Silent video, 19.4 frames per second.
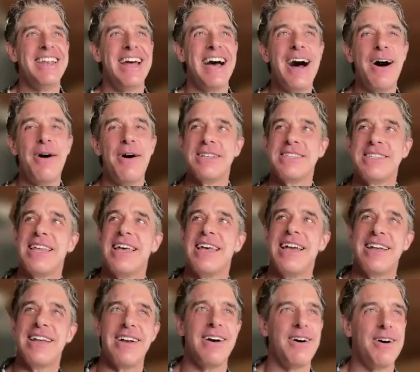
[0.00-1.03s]
now it's
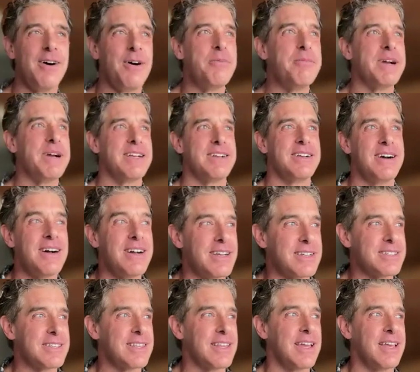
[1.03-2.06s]
like, oh my
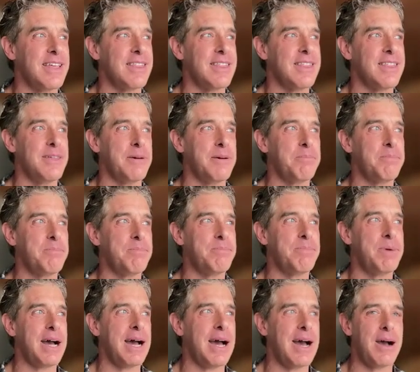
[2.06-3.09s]
gosh, like the
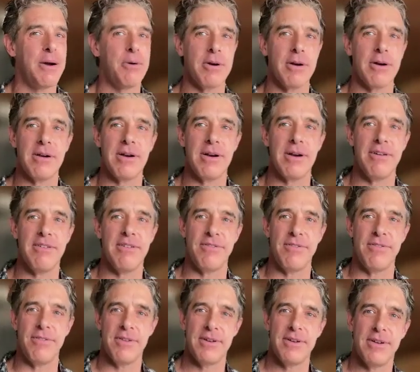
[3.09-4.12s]
power of
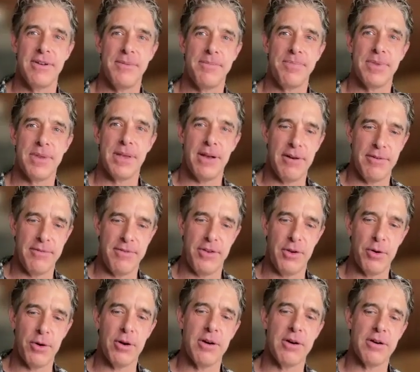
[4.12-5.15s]

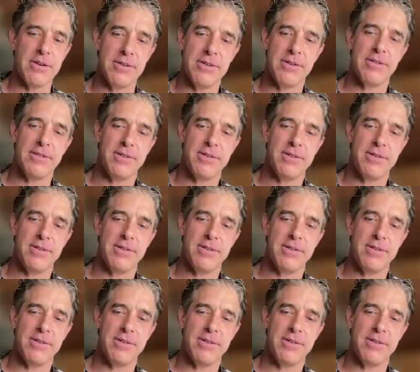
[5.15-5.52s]
your